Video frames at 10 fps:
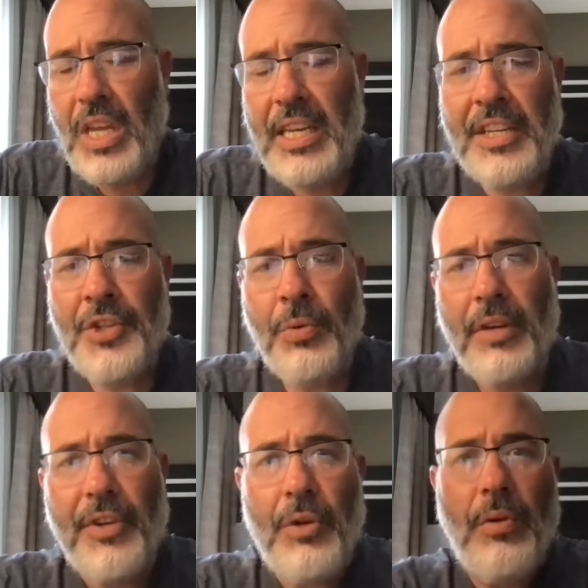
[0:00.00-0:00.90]
each one
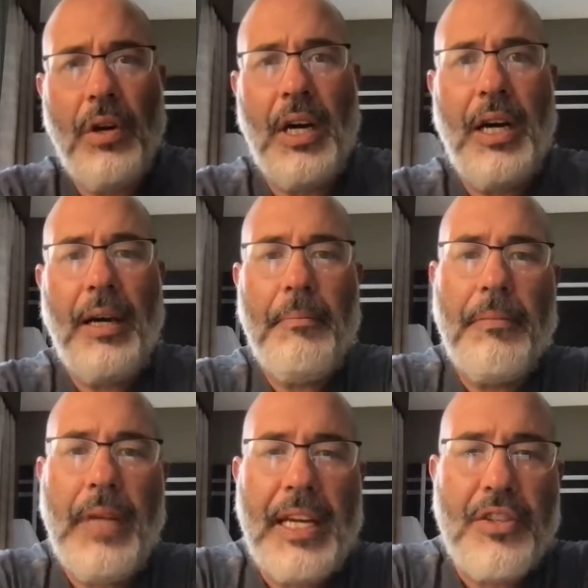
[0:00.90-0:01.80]
of you
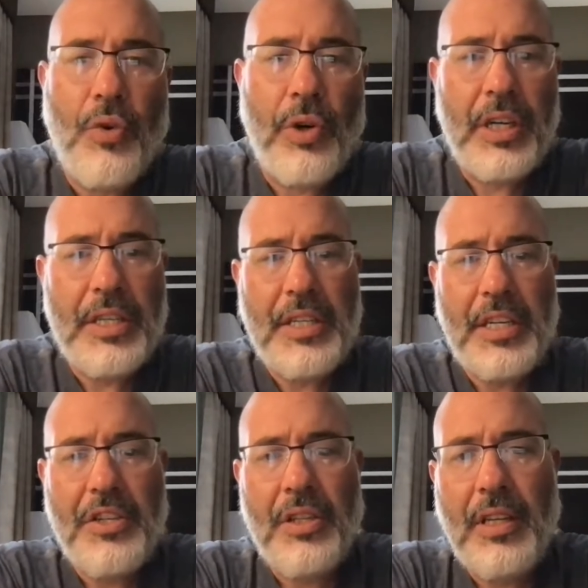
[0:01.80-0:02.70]
has an
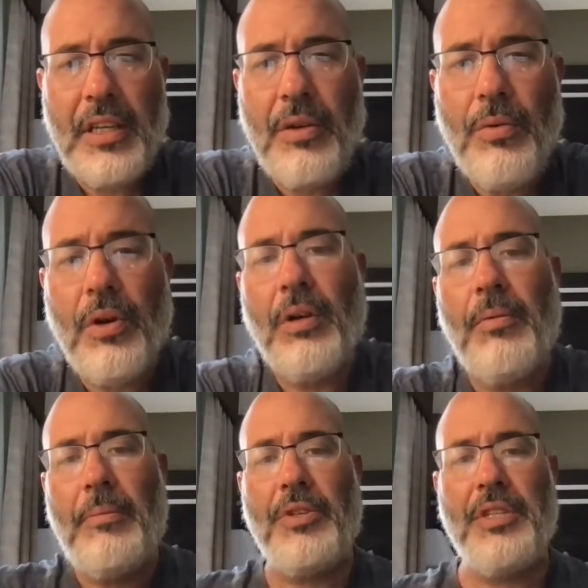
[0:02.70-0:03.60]
organization that you are
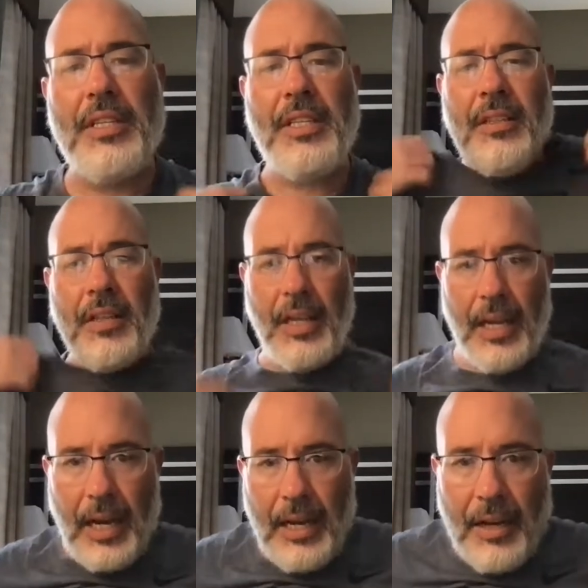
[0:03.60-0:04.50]
representing,
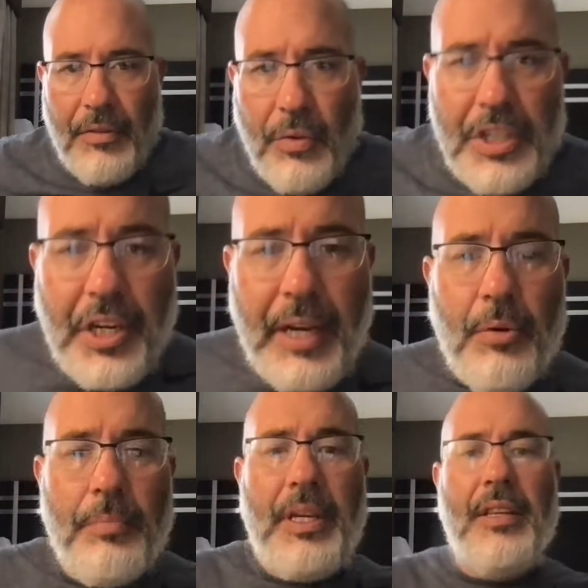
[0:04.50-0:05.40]
of which I will
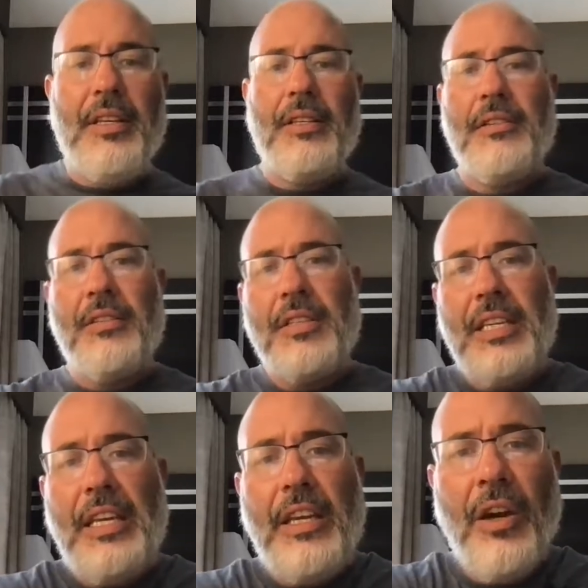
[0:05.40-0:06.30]
be the
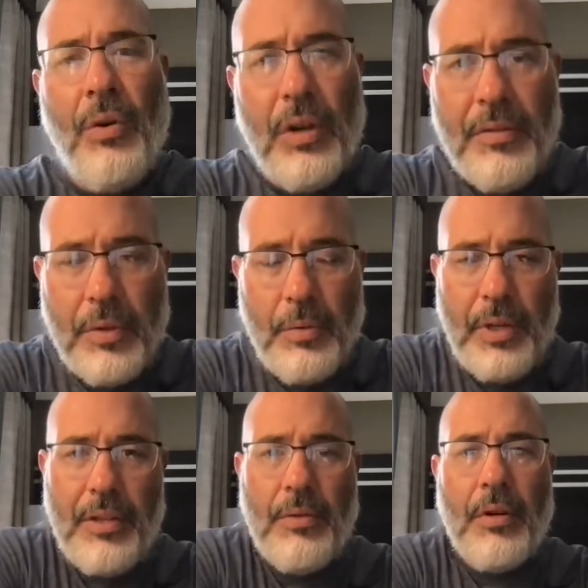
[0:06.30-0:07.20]
CEO of when we
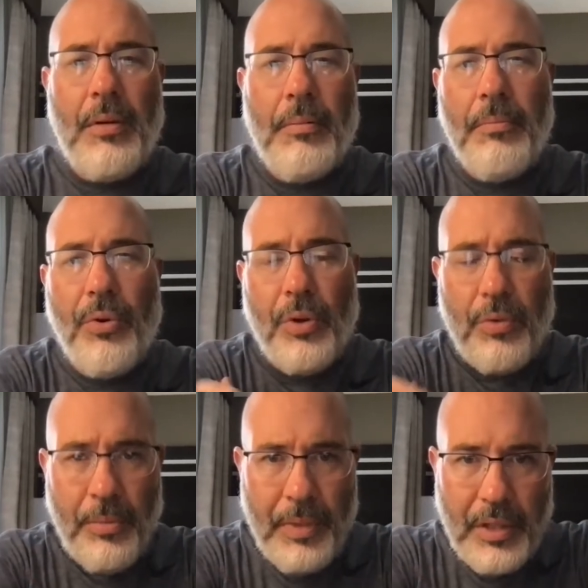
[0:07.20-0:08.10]
do our
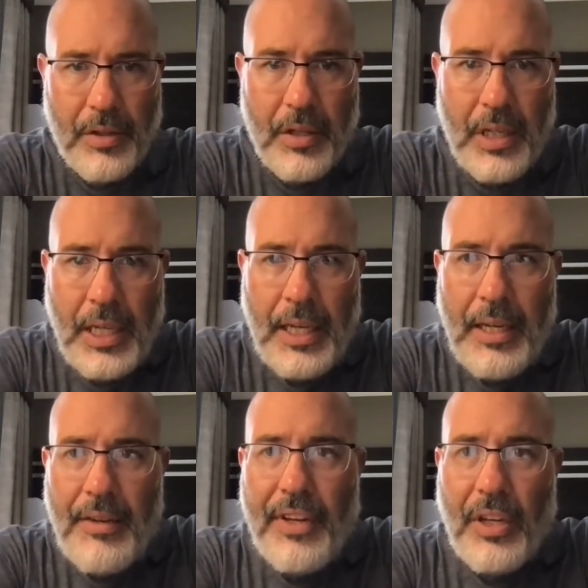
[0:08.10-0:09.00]
boardroom, and your
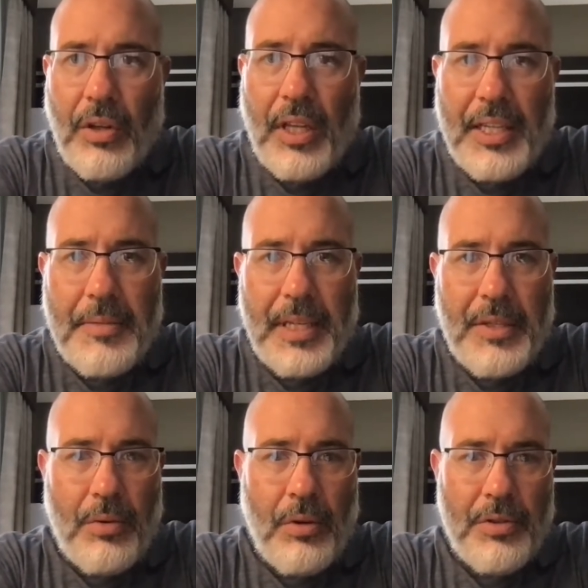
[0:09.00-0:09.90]
fellow classmates
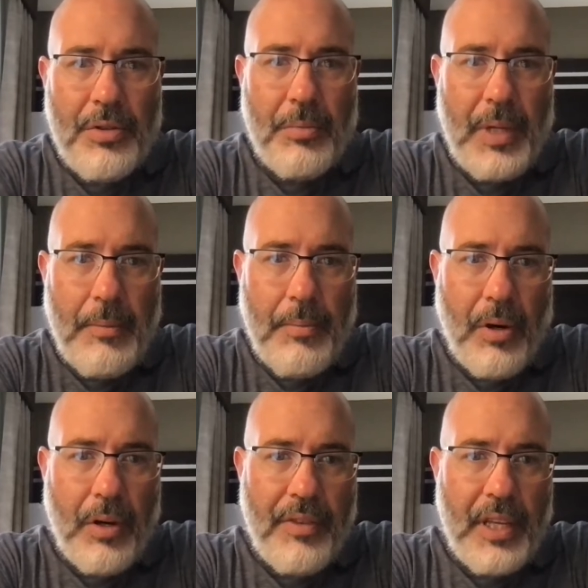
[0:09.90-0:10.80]
will also be
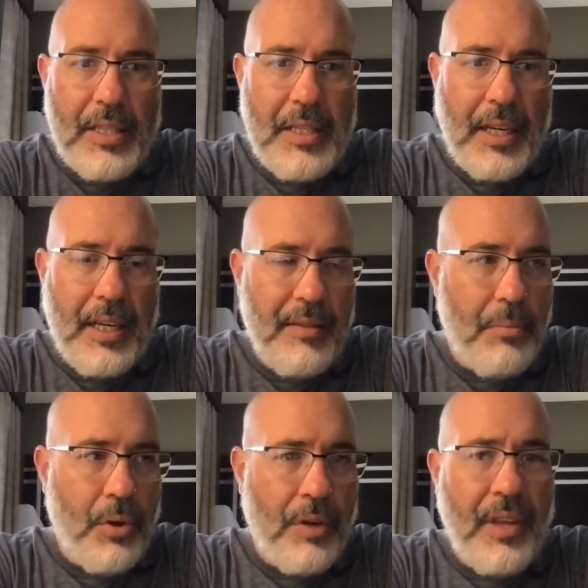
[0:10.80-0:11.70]
part of the executive
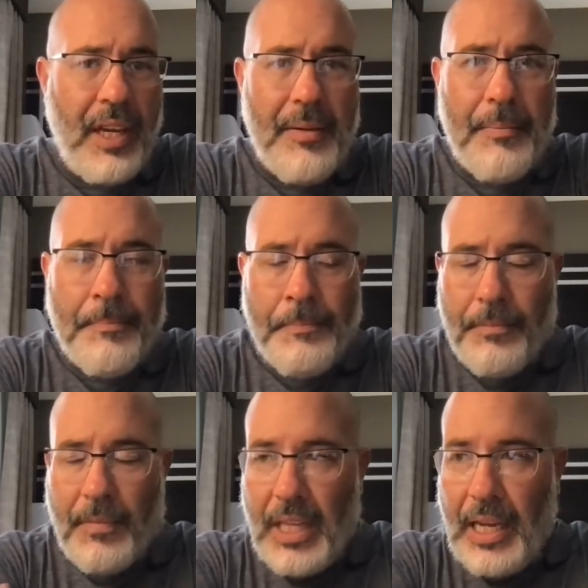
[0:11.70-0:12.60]
board of that.
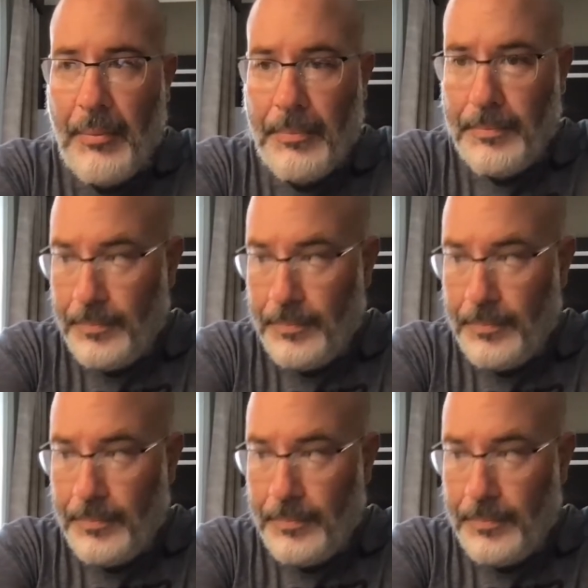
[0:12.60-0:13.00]
Now,